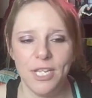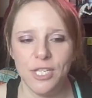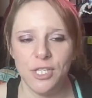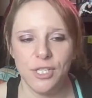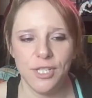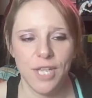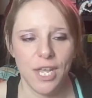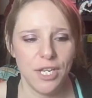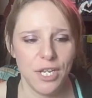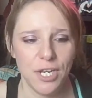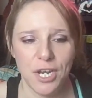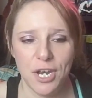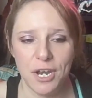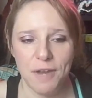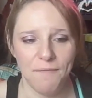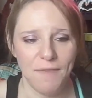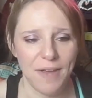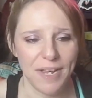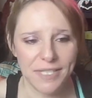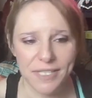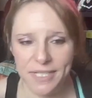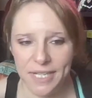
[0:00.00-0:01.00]
they did an
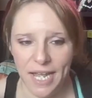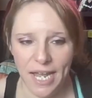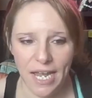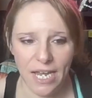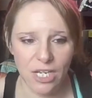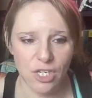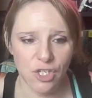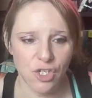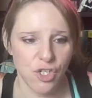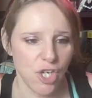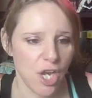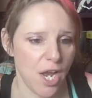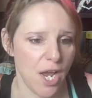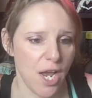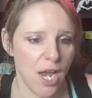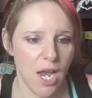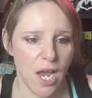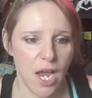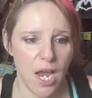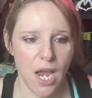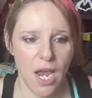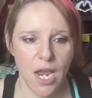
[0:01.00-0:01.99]

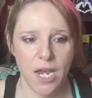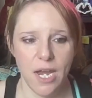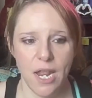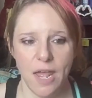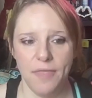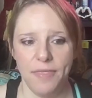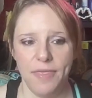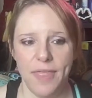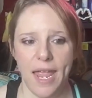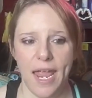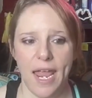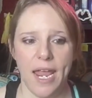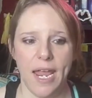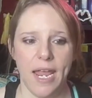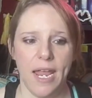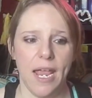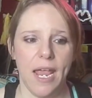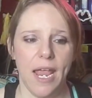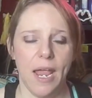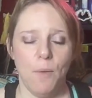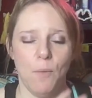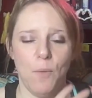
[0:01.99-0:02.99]
investigation.
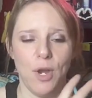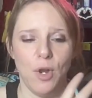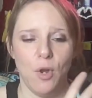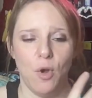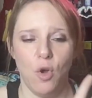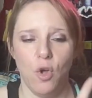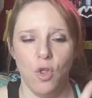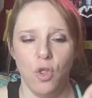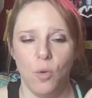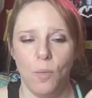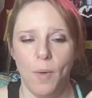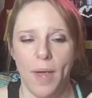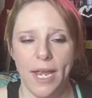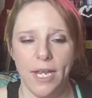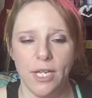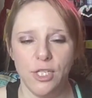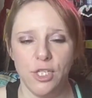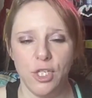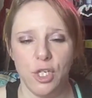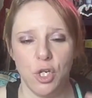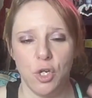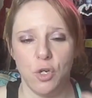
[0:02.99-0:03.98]
It went all the way
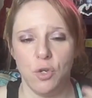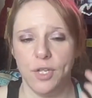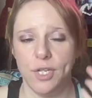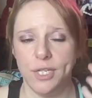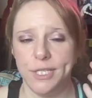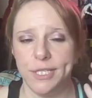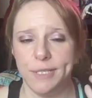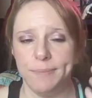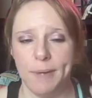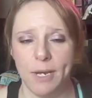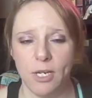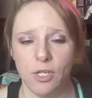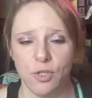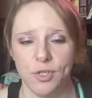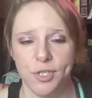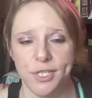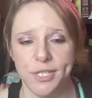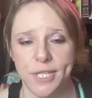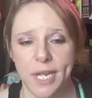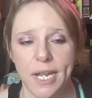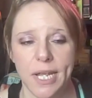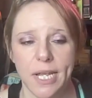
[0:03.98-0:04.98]
to the special
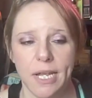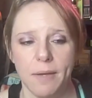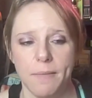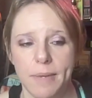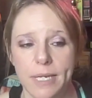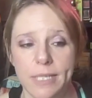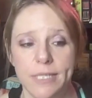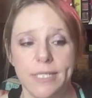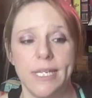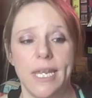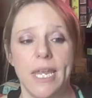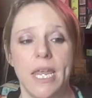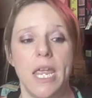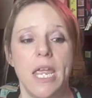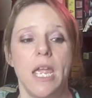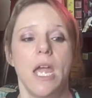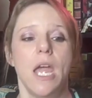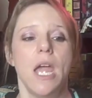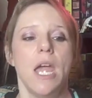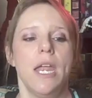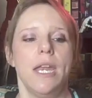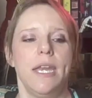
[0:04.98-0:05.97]
Senate committee.